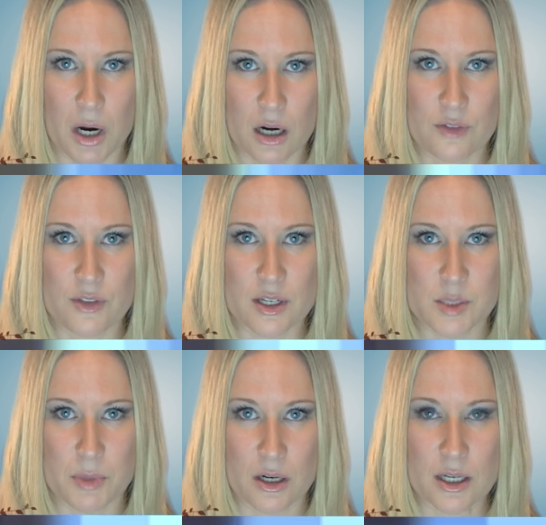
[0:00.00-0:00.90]
part of the
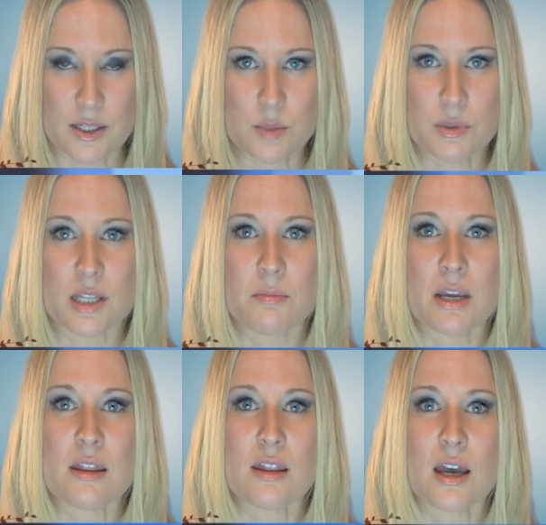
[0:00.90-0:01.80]
experience was that
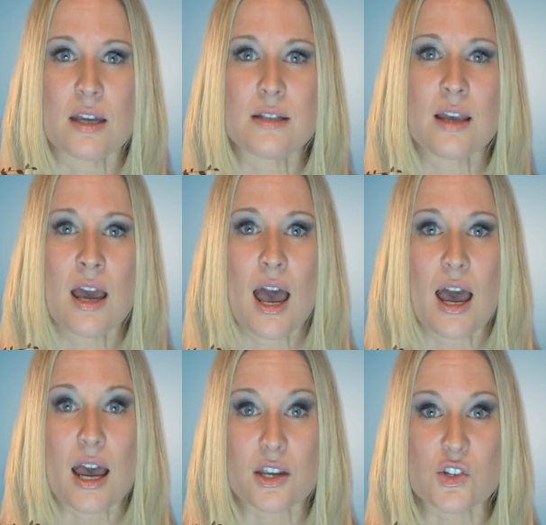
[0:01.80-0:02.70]
my thighs
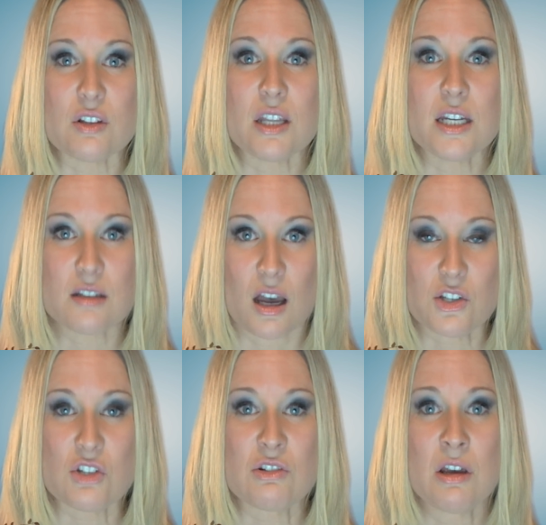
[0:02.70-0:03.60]
actually
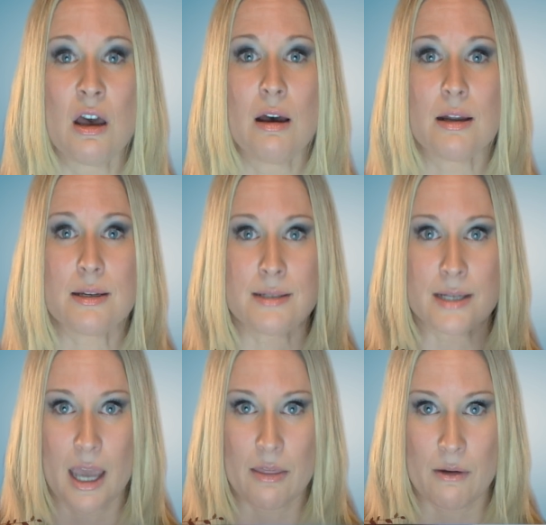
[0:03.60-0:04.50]
touched
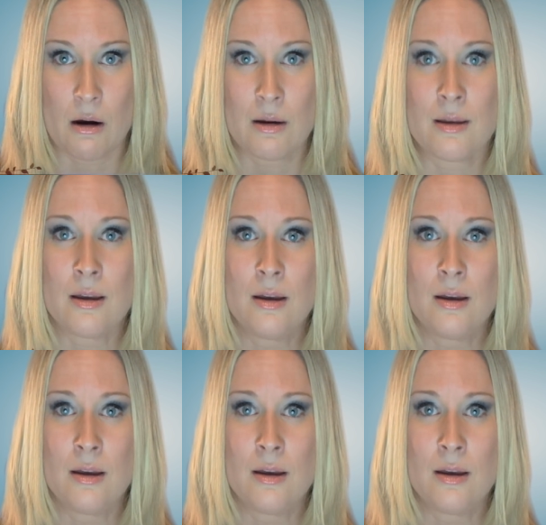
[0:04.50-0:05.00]
together.